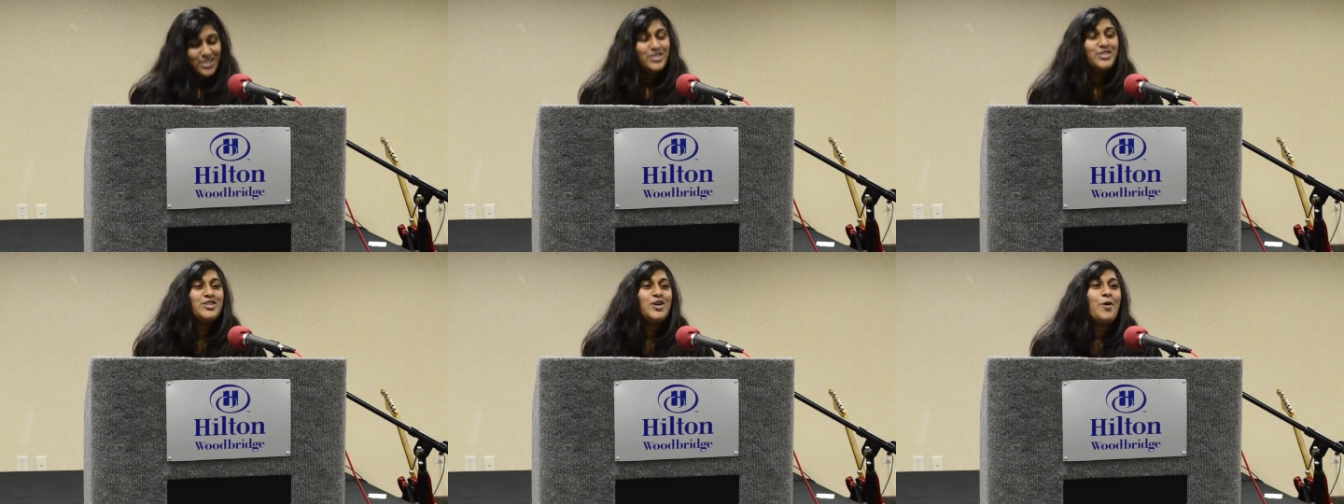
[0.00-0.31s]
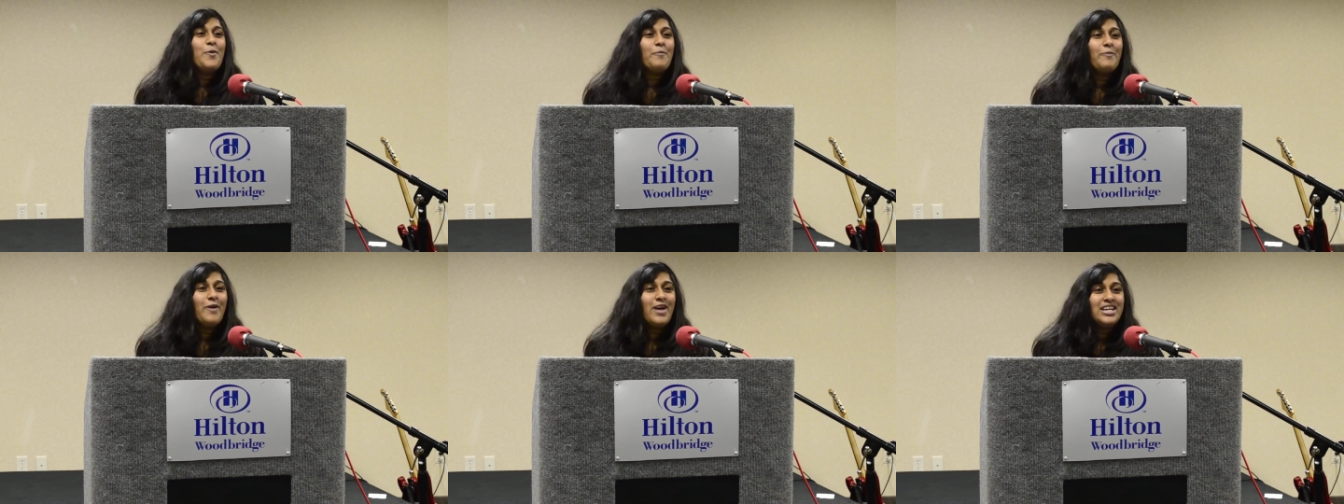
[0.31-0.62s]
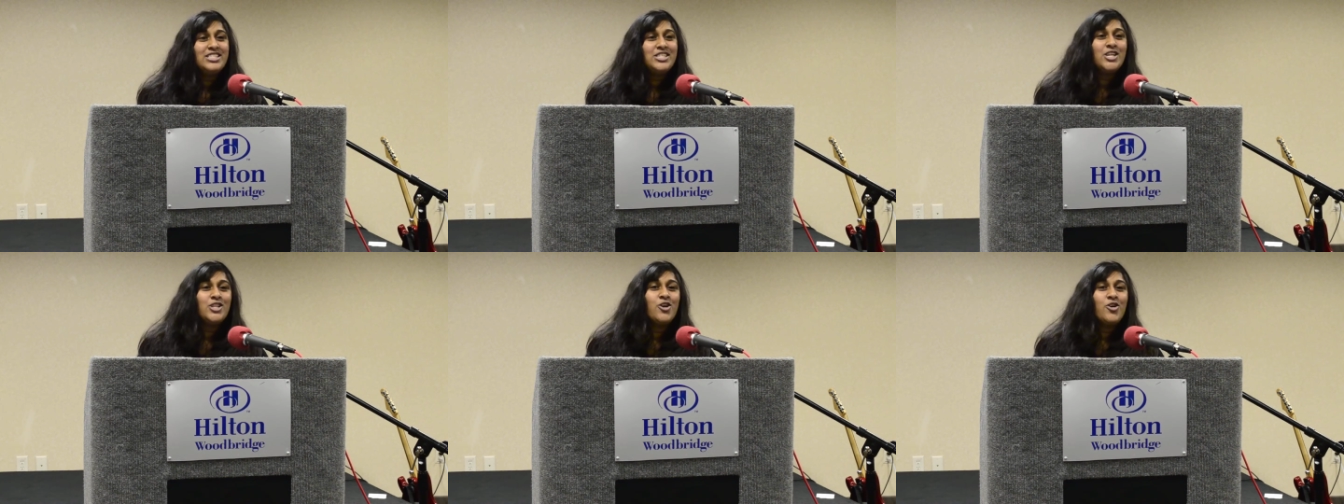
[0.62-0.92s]
So
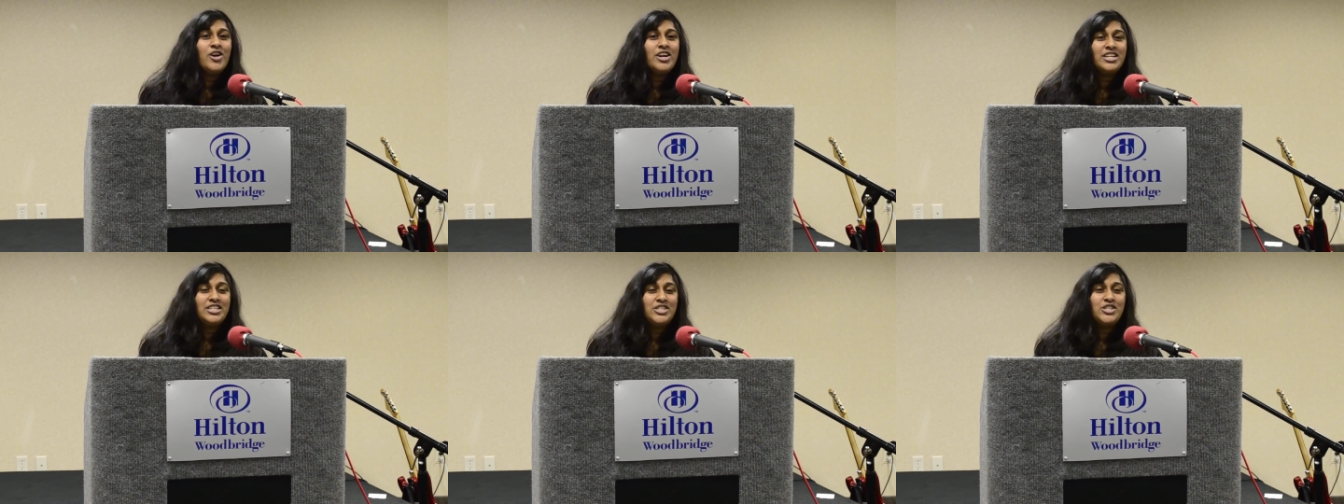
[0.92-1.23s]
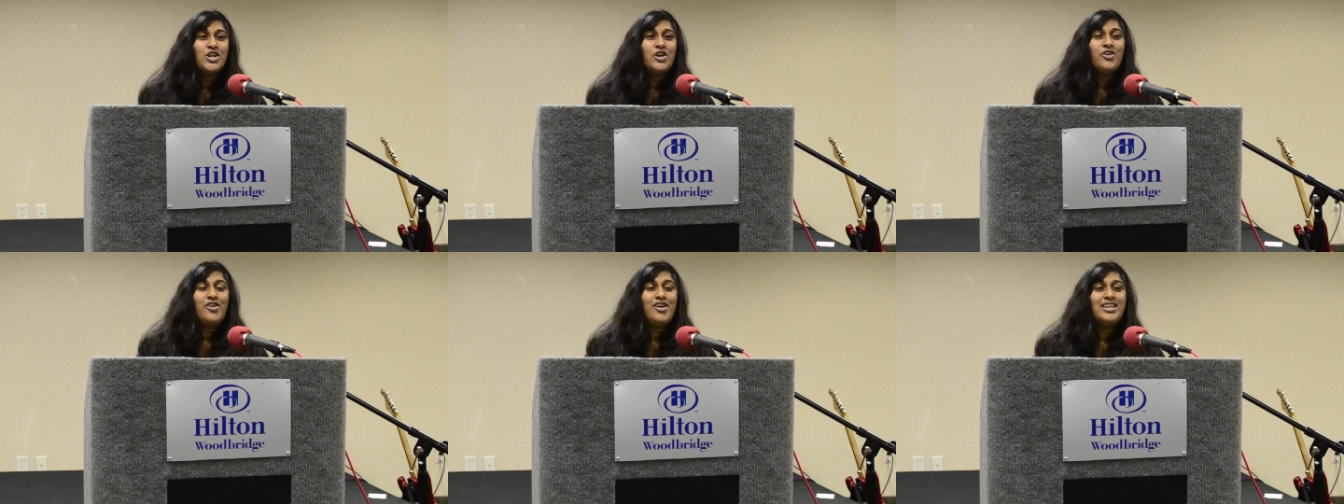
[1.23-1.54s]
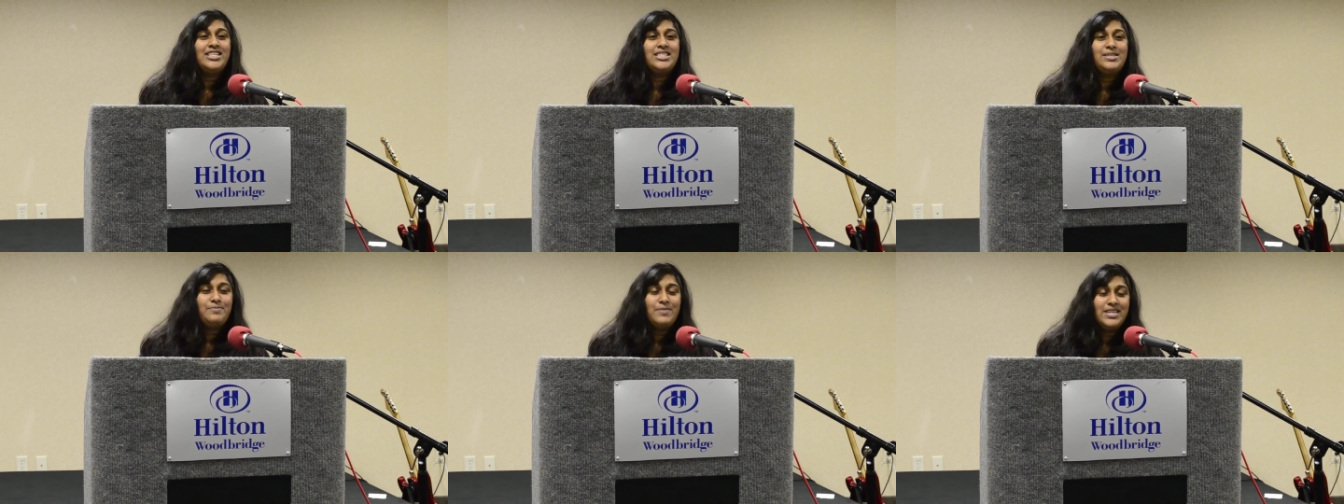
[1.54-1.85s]
praise the Lord. It's so
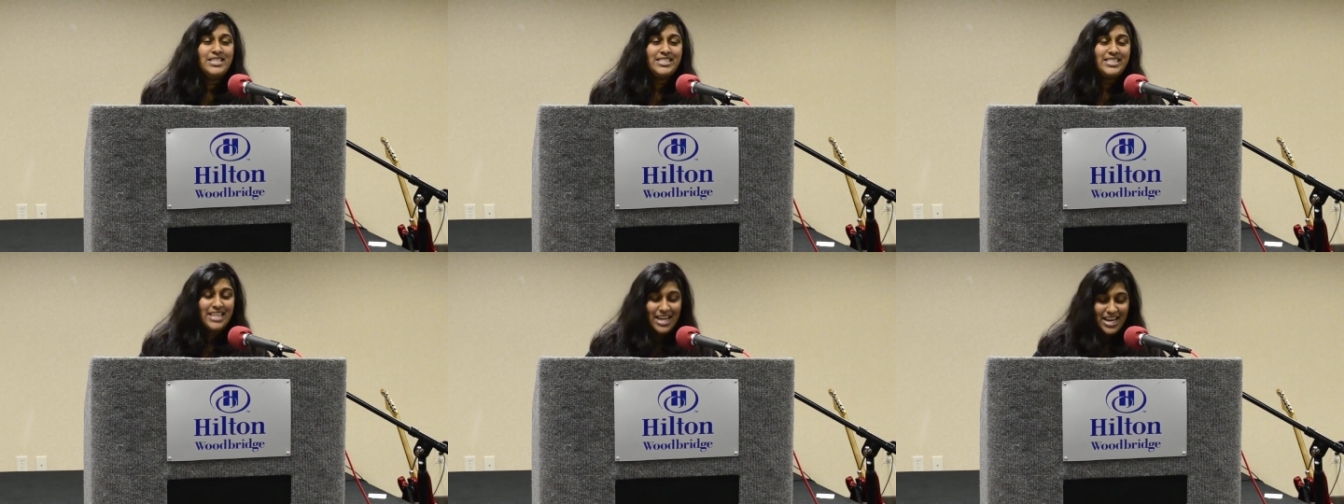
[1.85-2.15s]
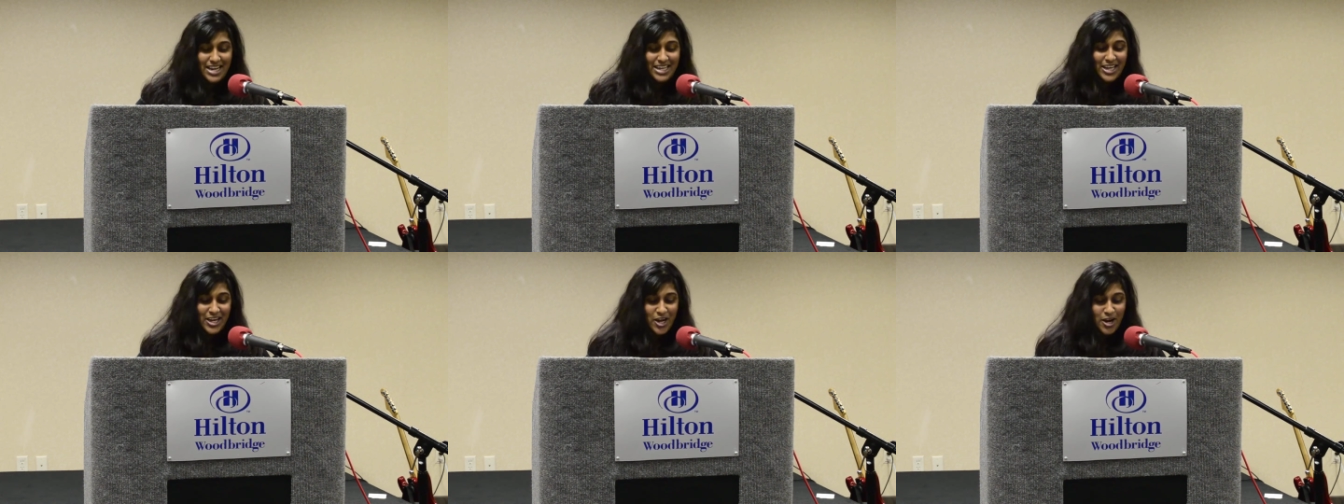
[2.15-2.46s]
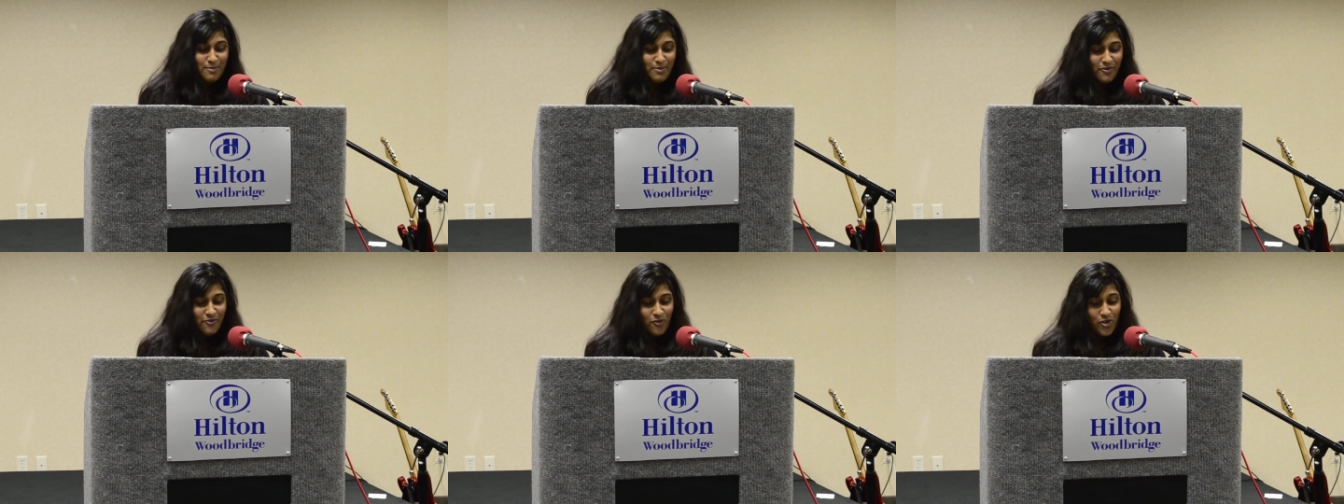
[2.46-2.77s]
great to be standing
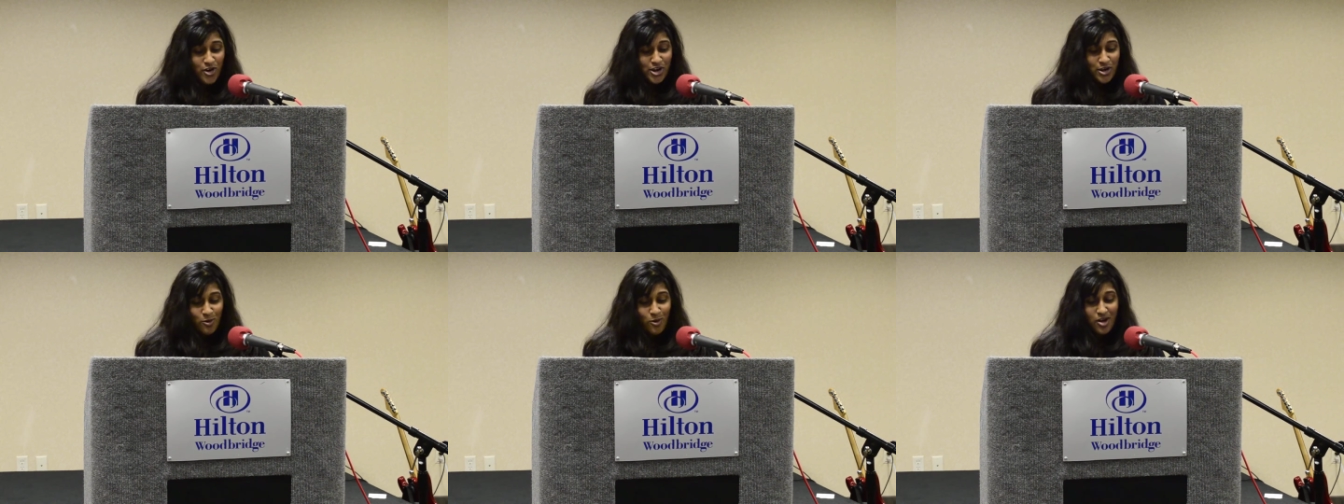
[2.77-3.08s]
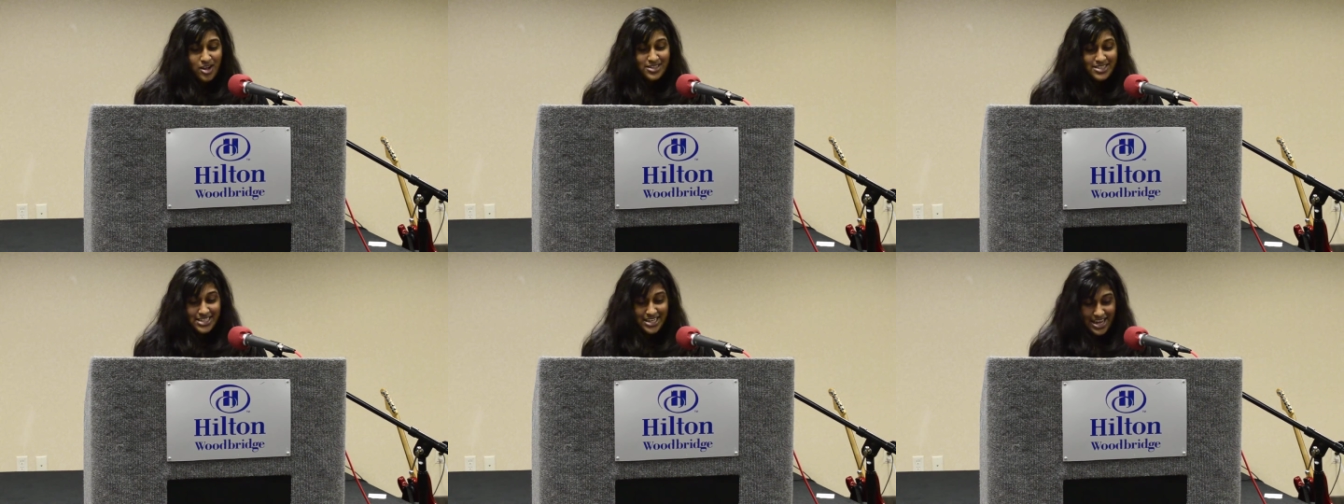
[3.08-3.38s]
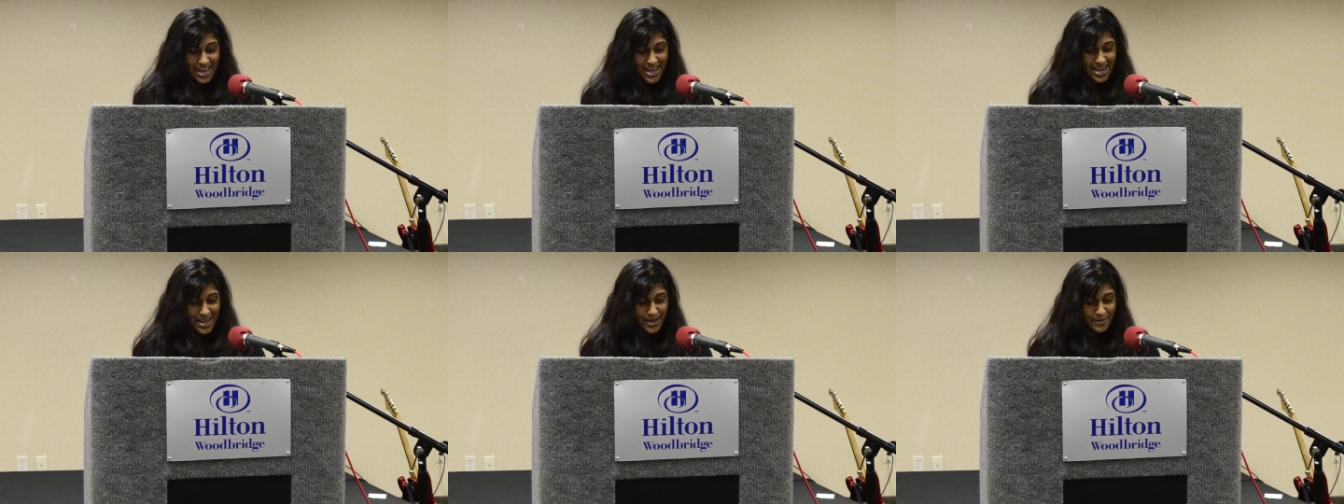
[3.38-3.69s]
here before you all
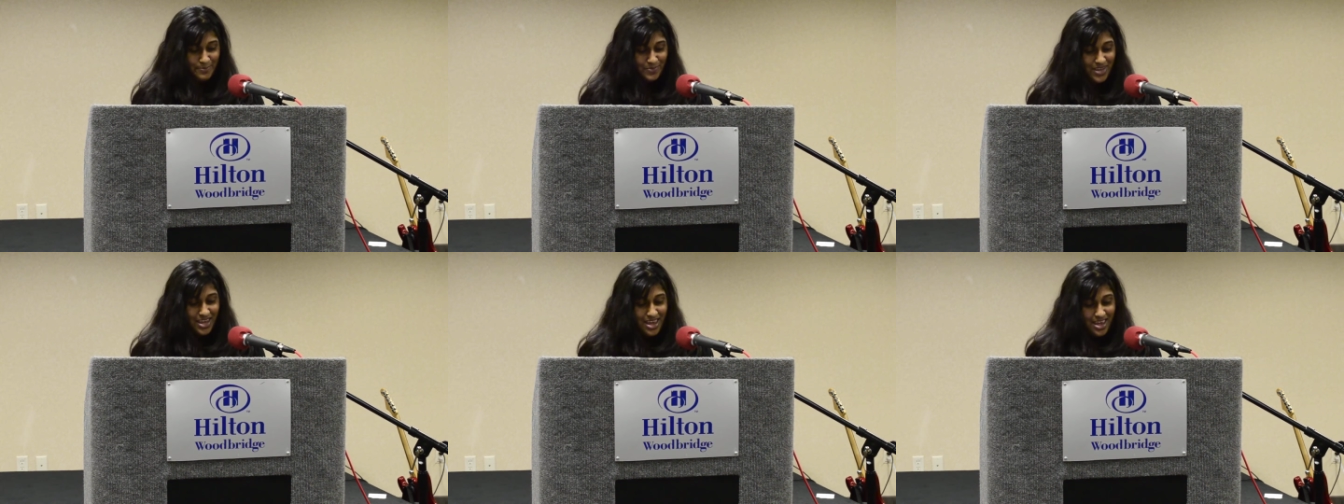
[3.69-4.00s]
today.